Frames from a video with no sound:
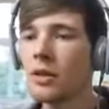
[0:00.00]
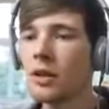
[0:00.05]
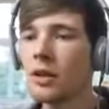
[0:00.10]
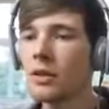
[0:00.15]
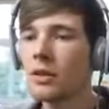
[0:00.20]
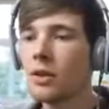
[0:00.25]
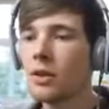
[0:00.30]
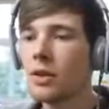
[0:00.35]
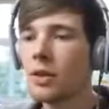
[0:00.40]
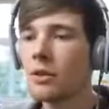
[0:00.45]

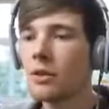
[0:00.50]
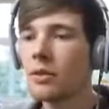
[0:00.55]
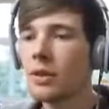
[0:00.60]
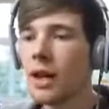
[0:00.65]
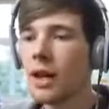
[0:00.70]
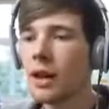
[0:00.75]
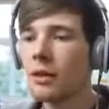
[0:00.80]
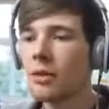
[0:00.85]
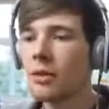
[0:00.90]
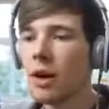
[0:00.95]
He's gone over
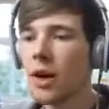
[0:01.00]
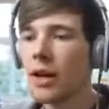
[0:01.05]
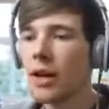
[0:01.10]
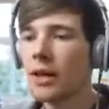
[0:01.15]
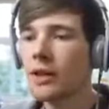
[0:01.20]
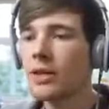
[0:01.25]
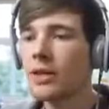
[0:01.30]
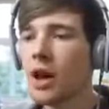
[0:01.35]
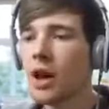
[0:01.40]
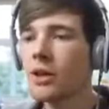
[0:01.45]
there. Great.
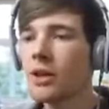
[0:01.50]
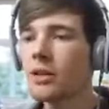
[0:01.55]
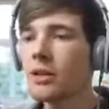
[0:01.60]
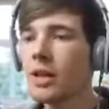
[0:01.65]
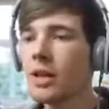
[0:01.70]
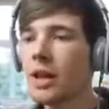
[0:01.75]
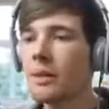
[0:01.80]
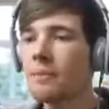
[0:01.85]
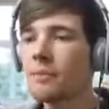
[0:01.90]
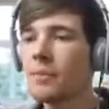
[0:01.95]
He's
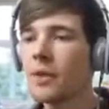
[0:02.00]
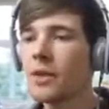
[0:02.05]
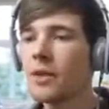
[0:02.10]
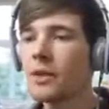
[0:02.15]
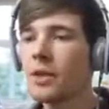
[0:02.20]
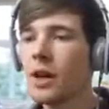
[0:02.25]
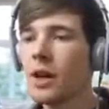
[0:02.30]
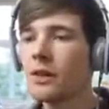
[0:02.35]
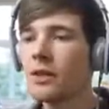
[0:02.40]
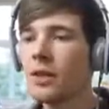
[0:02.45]
dancing.
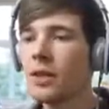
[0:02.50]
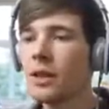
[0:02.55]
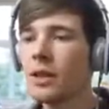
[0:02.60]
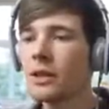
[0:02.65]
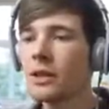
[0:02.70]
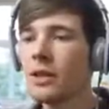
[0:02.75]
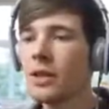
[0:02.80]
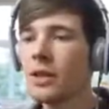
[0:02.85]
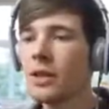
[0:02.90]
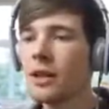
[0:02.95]
He's dancing.
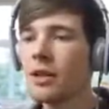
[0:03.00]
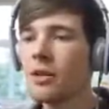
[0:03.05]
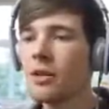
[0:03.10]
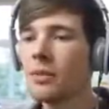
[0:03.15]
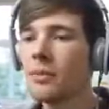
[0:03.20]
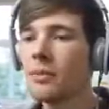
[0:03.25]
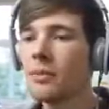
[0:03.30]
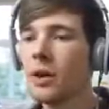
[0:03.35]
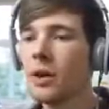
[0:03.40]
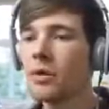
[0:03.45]
That's
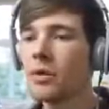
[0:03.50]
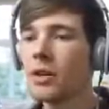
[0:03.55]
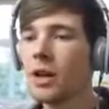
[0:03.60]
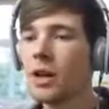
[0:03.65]
illegal. Don't